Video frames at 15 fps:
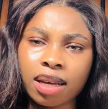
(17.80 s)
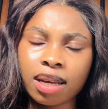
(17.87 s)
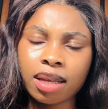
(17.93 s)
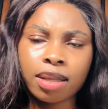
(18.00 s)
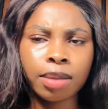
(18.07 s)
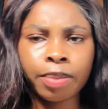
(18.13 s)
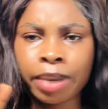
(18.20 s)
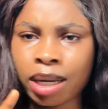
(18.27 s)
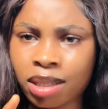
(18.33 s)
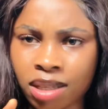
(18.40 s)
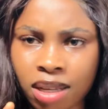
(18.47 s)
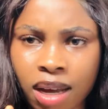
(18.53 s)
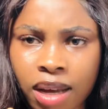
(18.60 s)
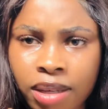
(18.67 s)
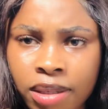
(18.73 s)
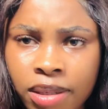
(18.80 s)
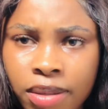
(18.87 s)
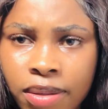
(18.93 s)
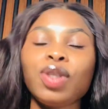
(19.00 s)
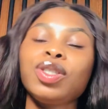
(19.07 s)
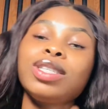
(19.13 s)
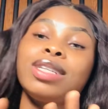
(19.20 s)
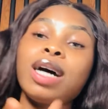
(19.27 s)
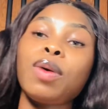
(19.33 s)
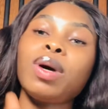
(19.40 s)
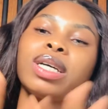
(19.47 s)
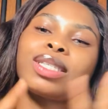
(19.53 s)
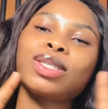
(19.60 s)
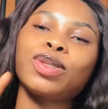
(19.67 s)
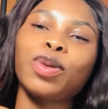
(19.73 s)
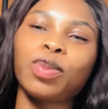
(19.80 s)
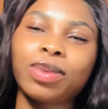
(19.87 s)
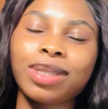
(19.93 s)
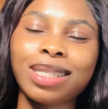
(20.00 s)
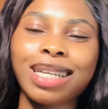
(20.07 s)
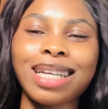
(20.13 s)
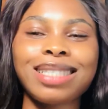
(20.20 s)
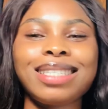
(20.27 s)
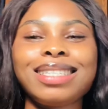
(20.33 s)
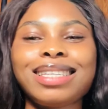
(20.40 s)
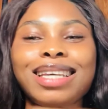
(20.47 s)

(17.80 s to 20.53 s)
the bad side, you see that our soap that is